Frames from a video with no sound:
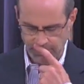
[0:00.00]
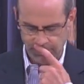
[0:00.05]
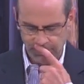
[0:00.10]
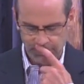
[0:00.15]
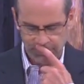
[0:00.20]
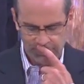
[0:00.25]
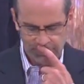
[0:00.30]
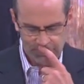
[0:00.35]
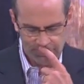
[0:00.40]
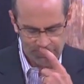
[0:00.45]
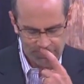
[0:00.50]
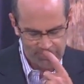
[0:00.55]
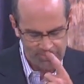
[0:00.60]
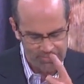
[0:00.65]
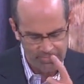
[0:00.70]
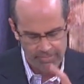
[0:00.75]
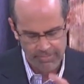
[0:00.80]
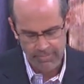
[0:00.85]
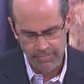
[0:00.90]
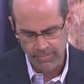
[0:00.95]

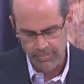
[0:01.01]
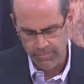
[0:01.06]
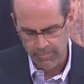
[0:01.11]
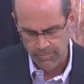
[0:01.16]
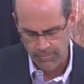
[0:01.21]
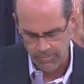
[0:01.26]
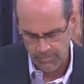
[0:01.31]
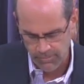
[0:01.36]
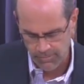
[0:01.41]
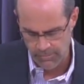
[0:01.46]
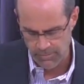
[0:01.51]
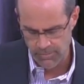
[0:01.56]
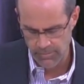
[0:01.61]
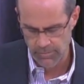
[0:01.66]
(silence)